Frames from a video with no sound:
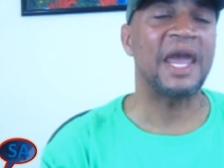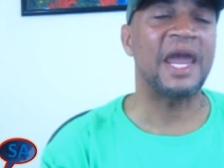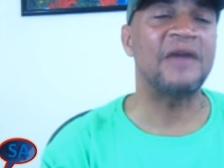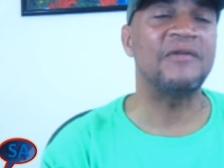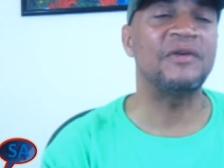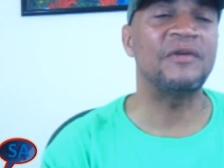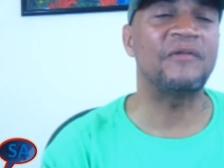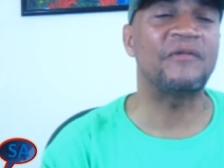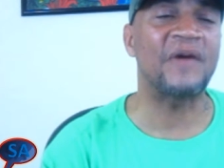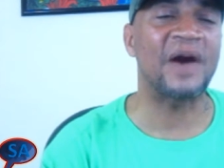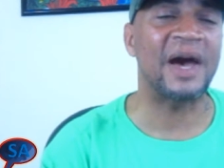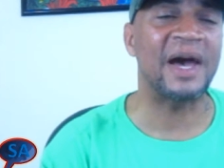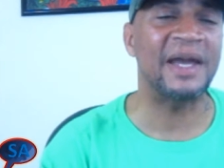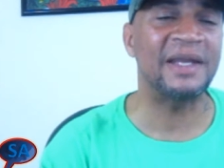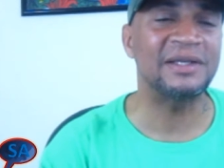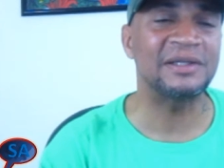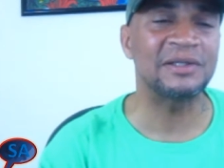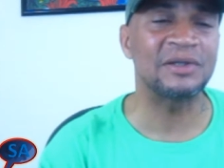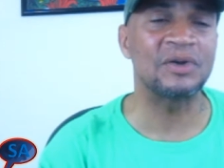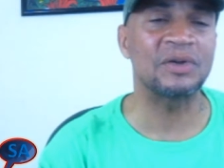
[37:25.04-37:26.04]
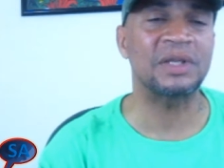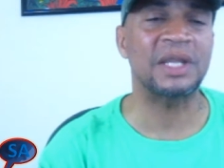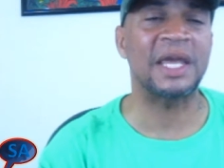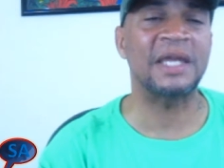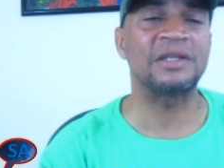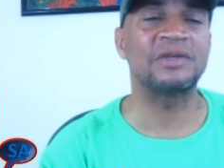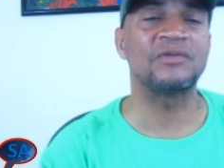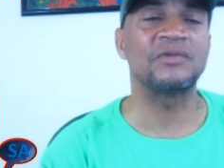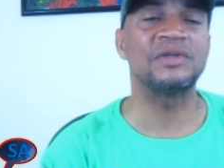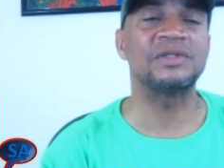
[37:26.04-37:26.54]
a refined look
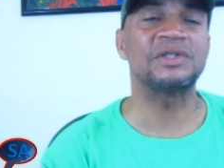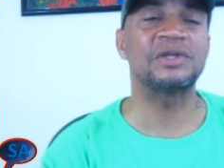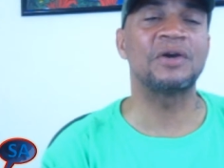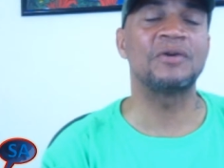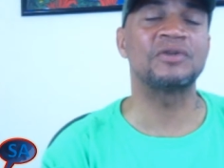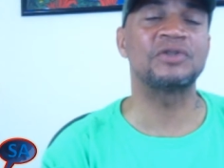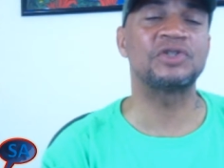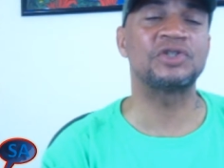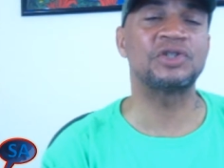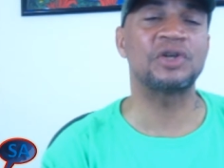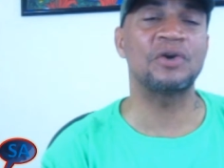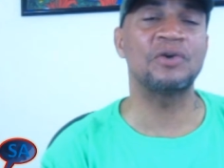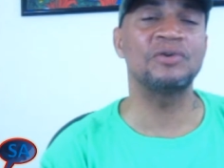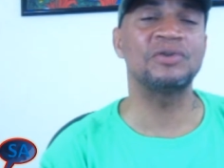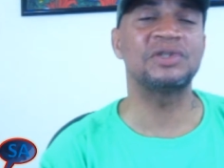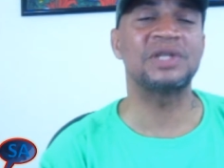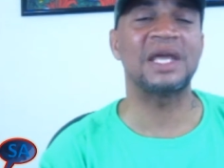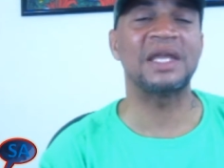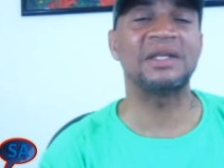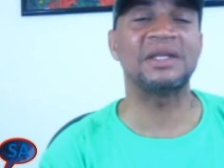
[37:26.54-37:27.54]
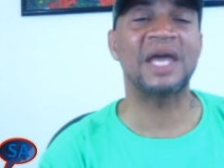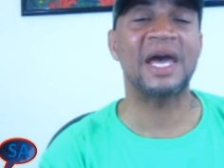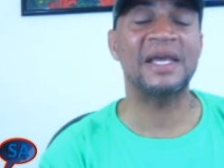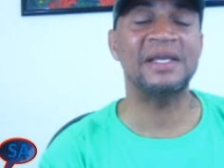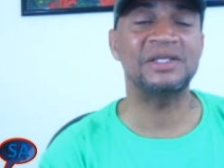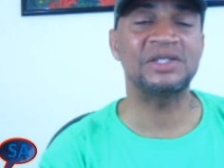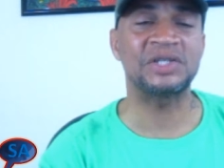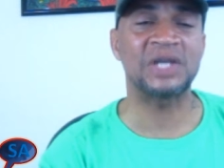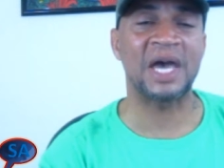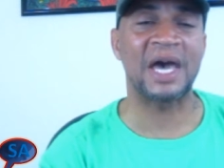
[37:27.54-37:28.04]
at the results shows that
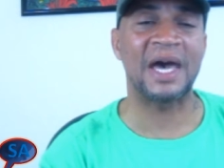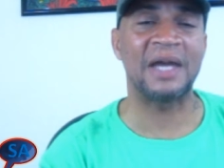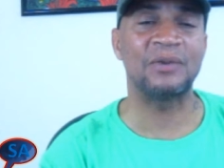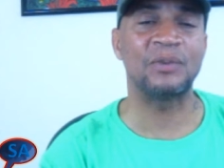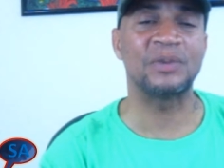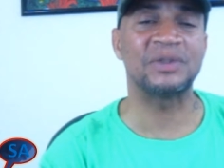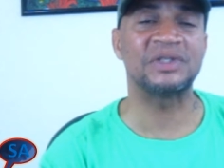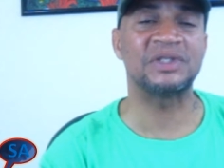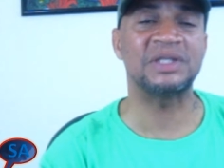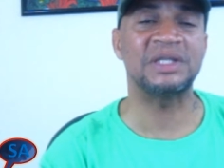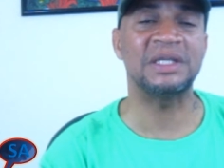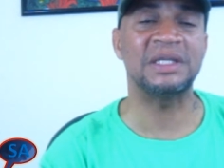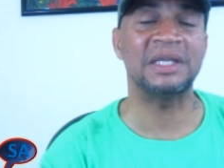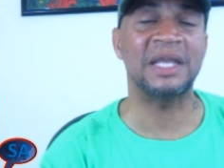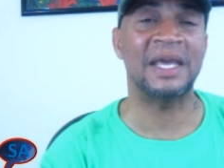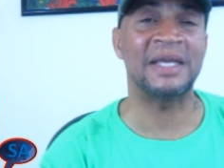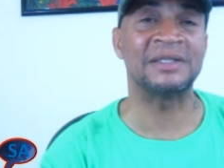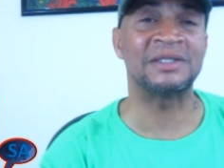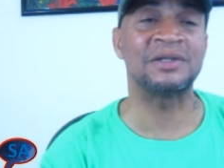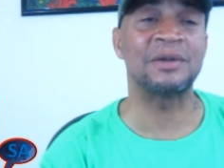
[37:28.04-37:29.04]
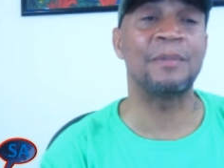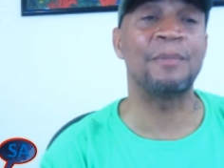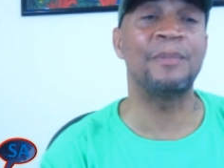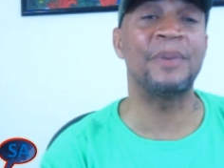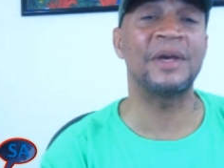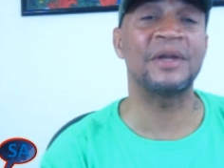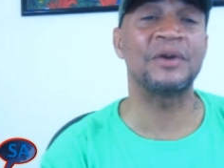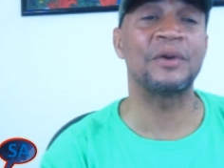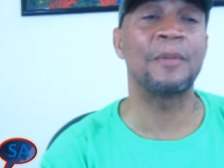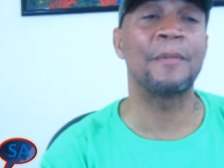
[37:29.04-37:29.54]
nice Todd was seen as the
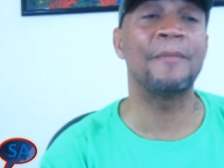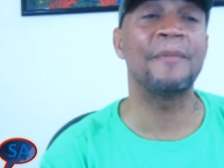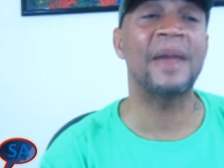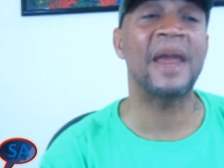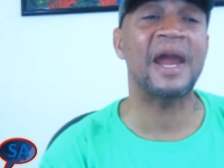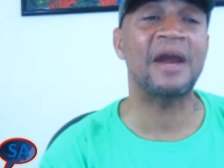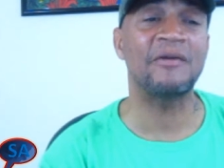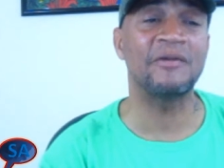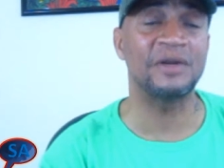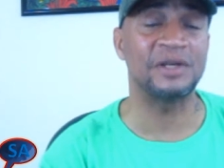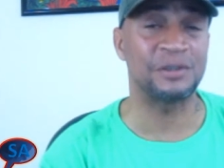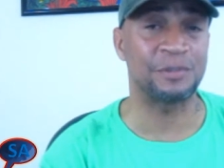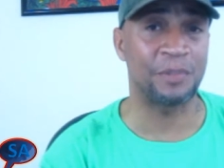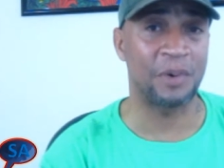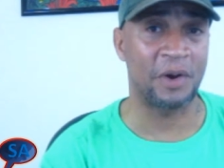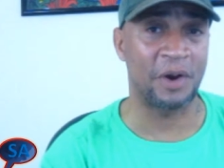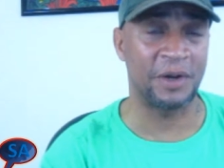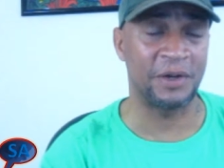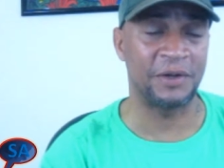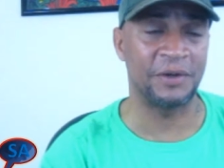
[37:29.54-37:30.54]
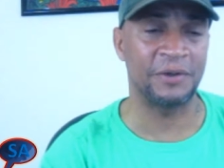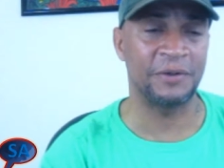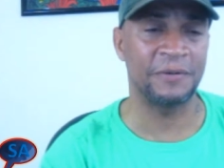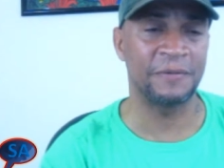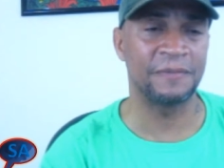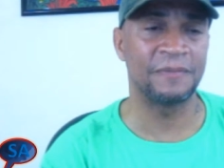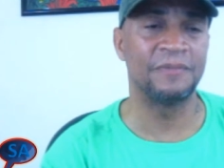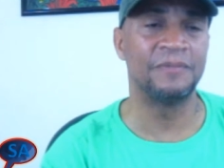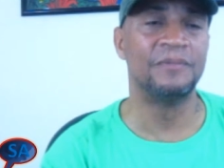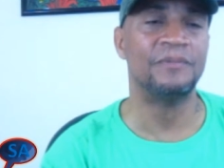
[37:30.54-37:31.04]
better marriage partner,
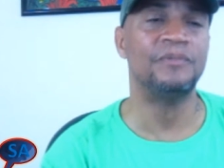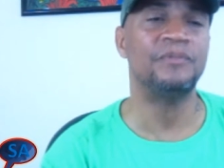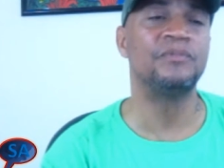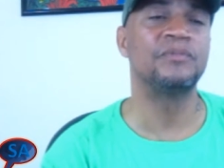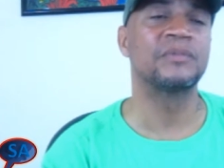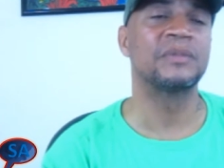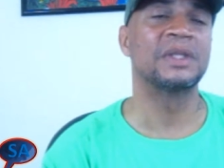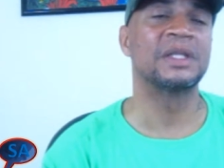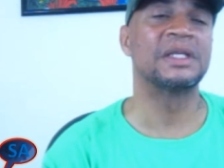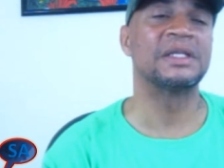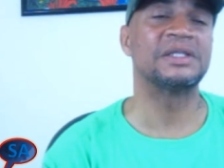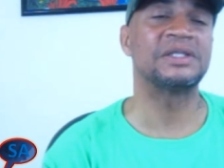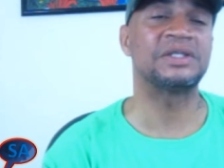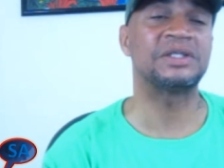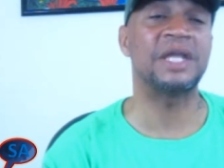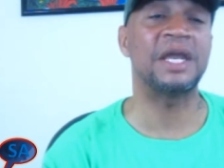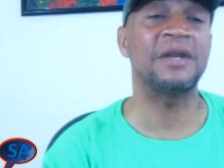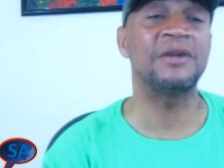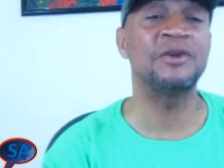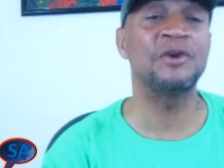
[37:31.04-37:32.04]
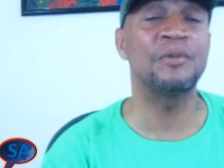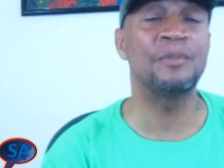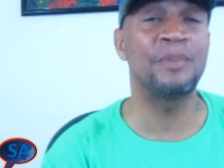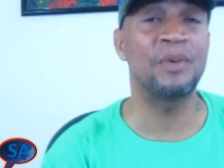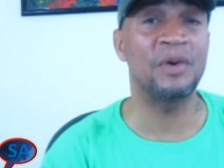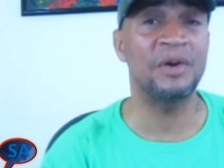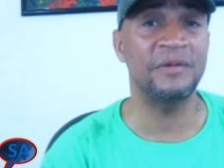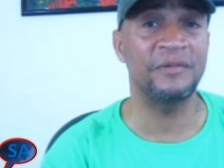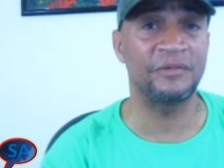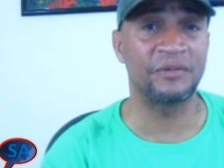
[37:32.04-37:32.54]
steadier
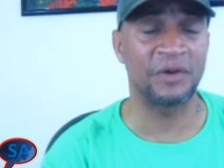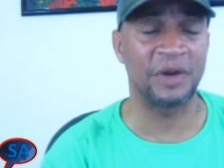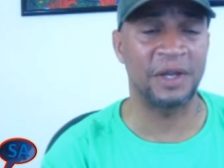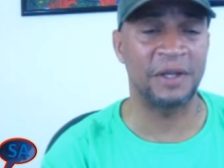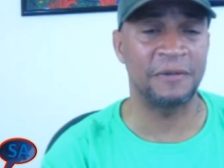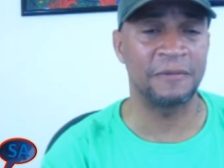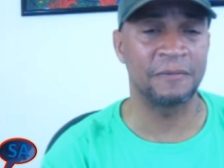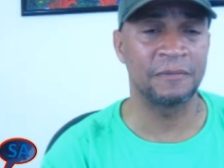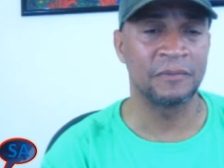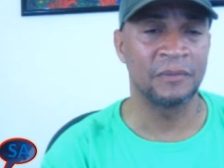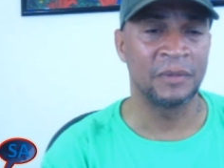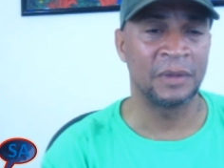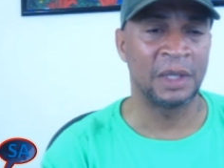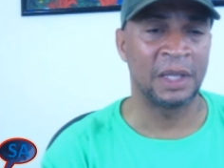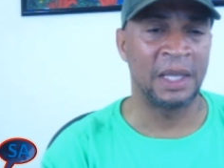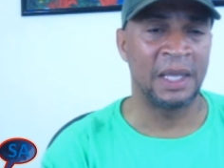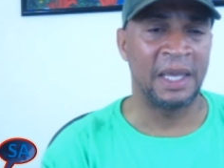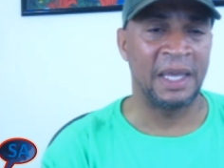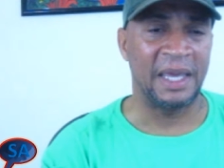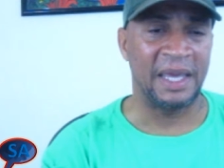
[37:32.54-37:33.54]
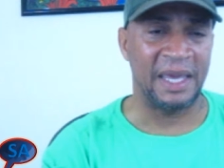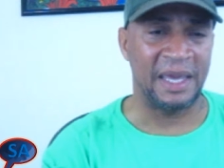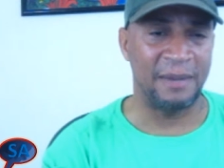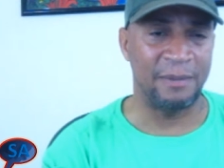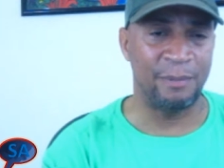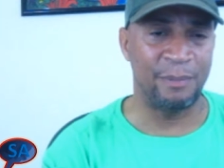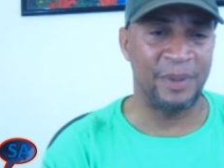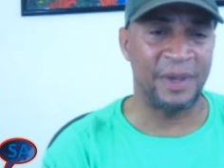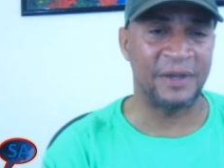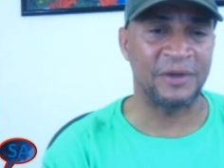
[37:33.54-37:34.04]
boyfriend,
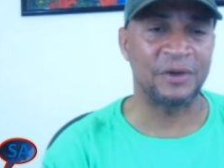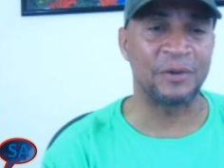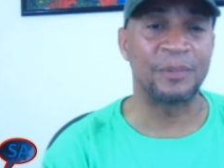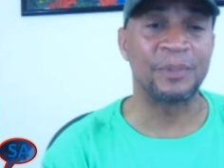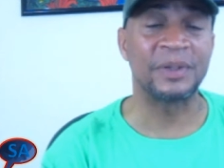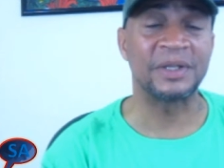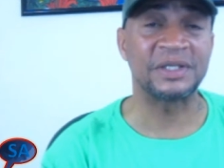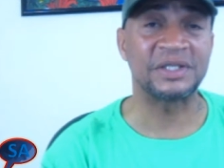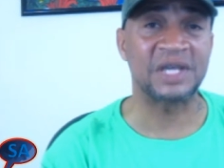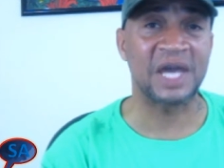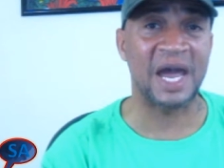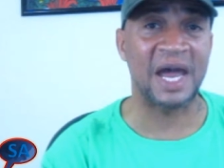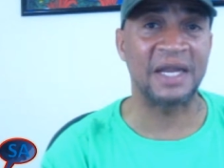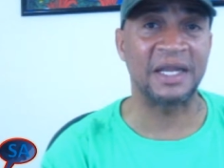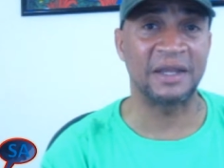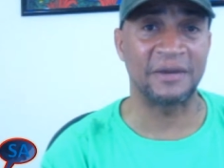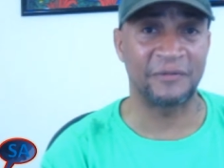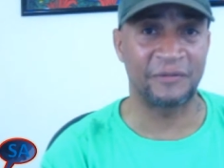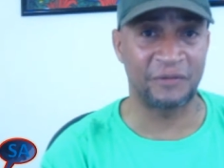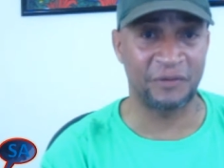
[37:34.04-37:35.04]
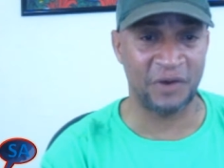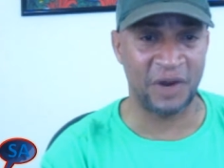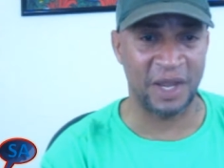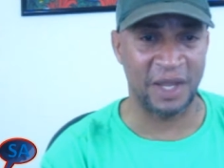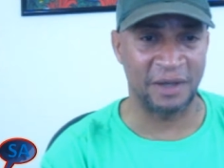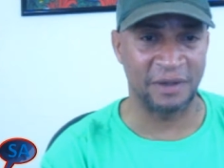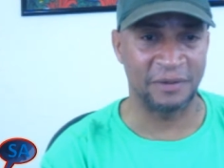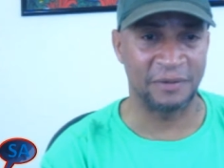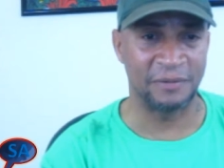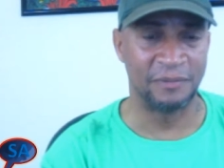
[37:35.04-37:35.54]
and better platonic
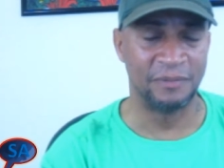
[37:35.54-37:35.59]
friend.